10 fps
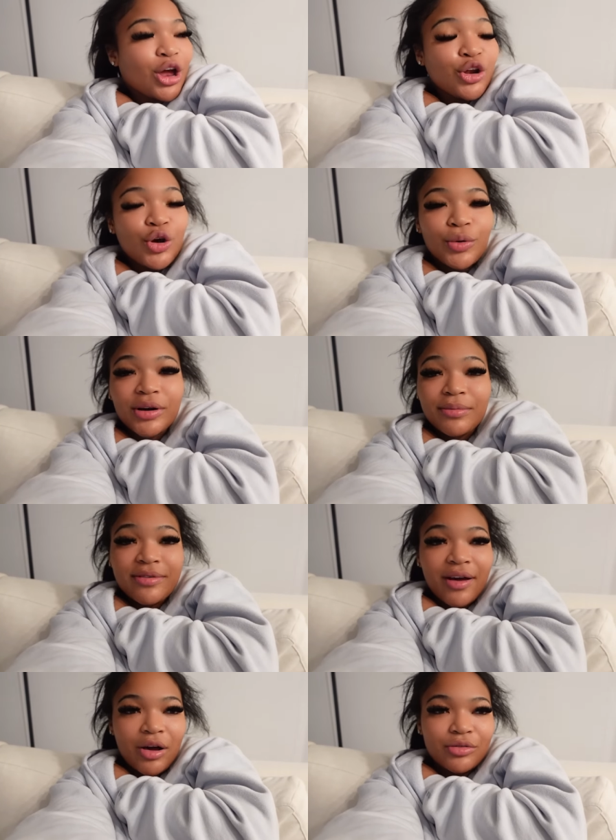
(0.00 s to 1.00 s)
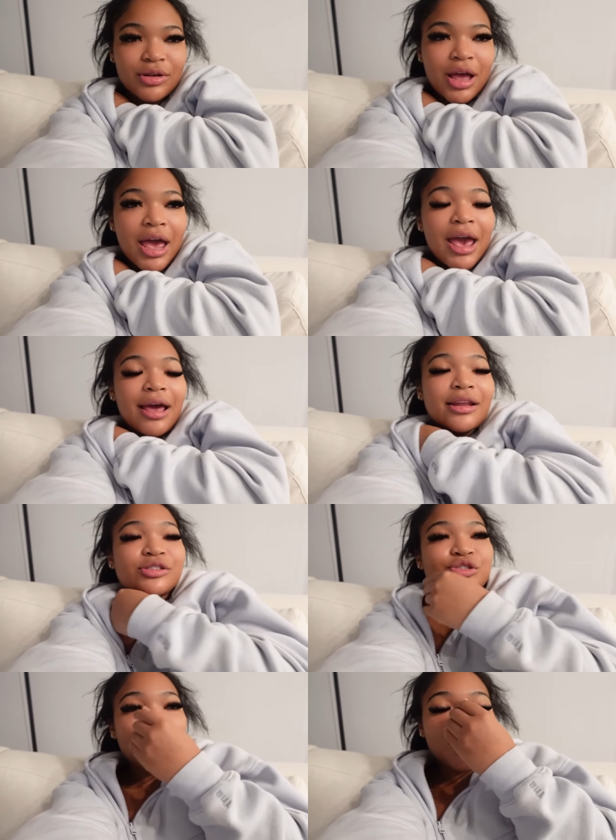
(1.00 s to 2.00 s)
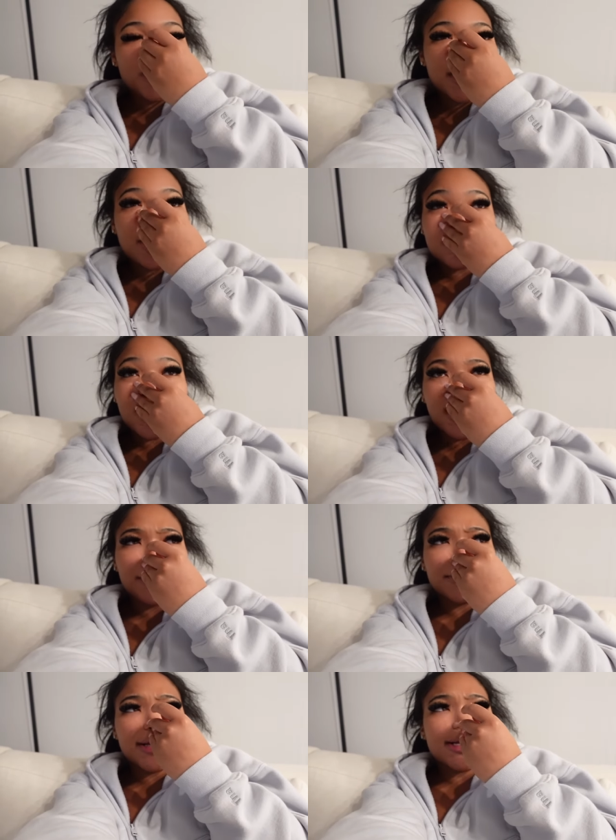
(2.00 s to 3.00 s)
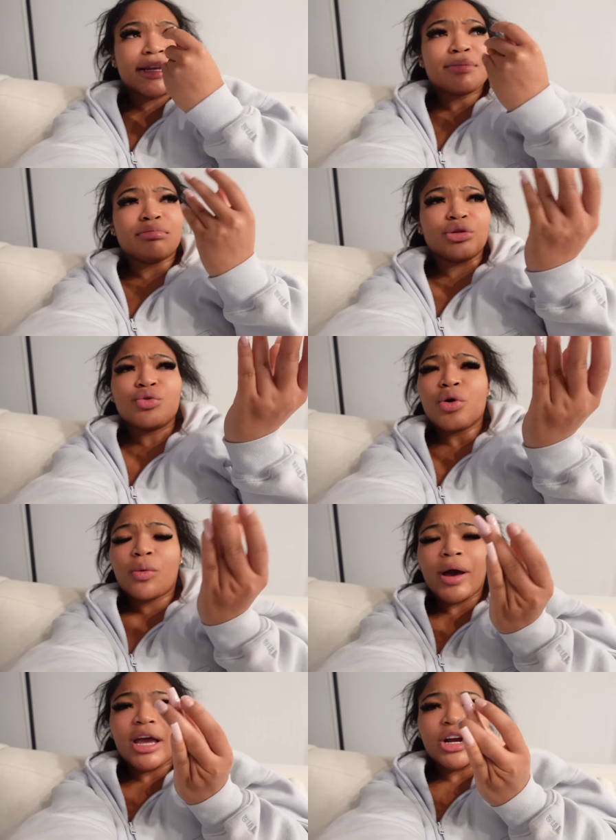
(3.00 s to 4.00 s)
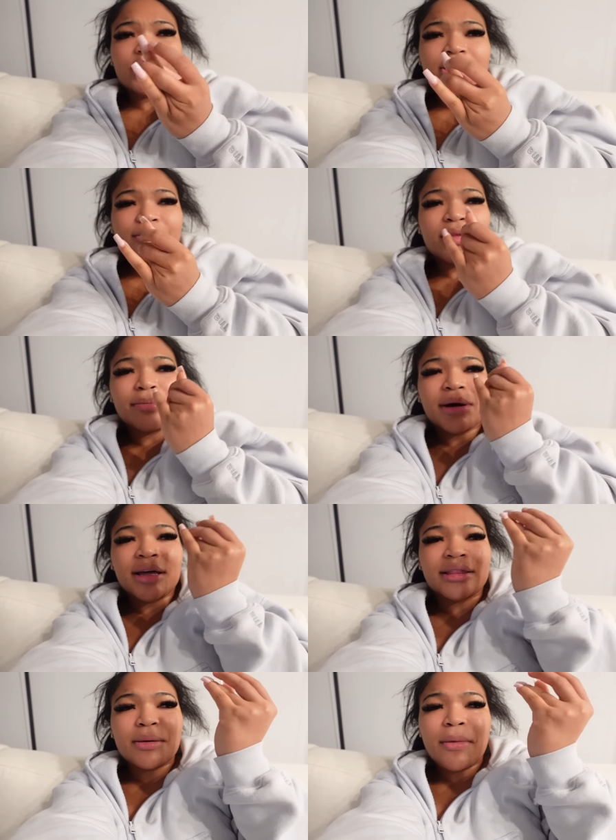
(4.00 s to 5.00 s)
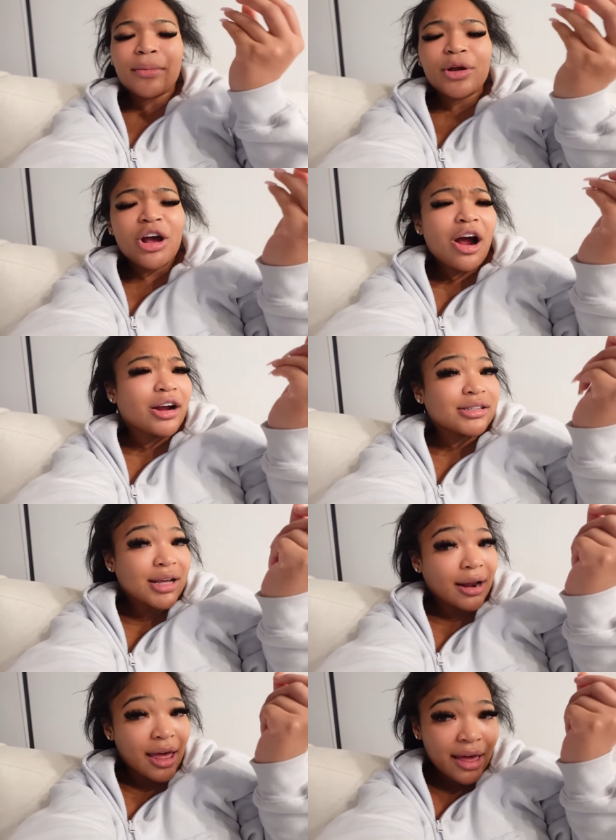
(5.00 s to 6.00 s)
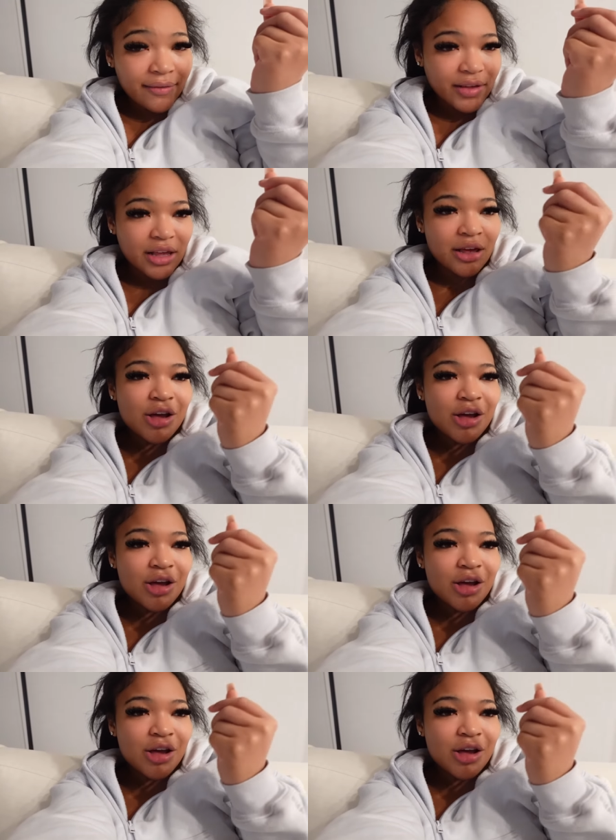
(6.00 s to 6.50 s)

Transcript: Nowhere to be found. And it's so windy outside. I'm thinking it blew away or something, but the memory card is kind of heavy.